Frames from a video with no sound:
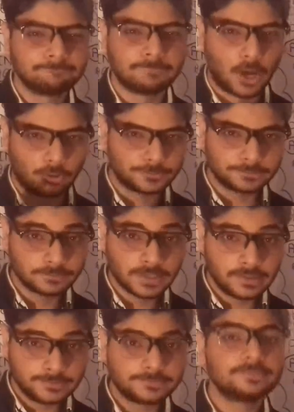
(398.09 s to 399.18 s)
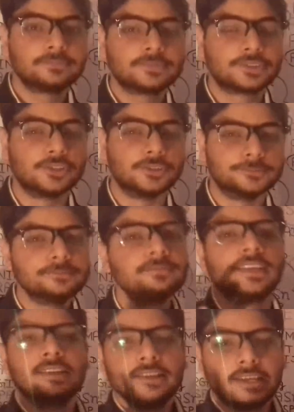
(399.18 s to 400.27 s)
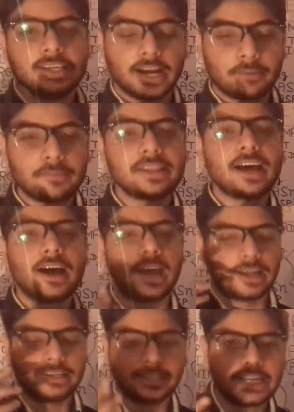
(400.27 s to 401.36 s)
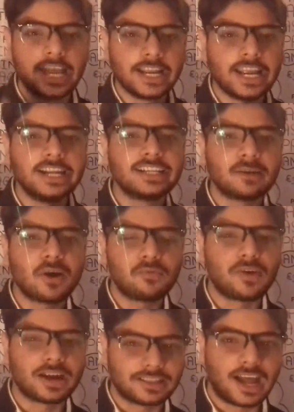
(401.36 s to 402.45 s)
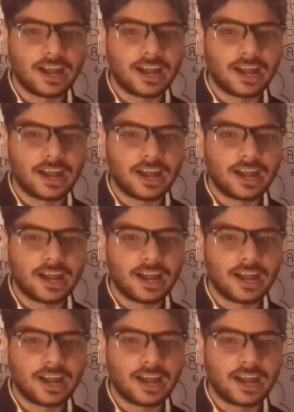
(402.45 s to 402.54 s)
Now, so here means the DNA in terms of what?